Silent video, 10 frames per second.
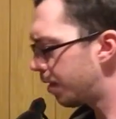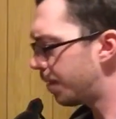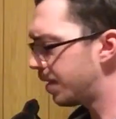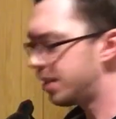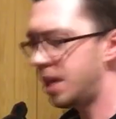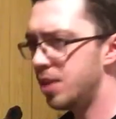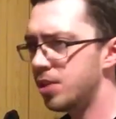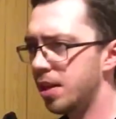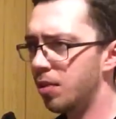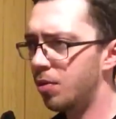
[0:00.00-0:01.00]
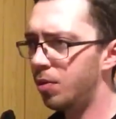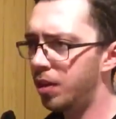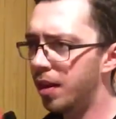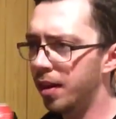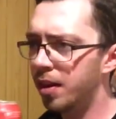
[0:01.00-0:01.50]
I'm not tasting a
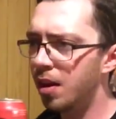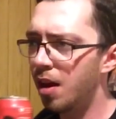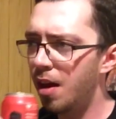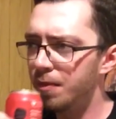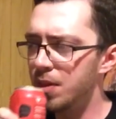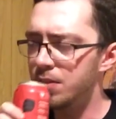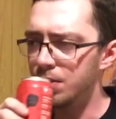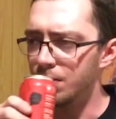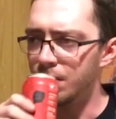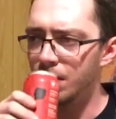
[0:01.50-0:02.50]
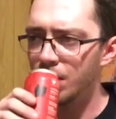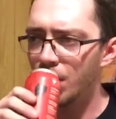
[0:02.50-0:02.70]
whole lot of coffee to it.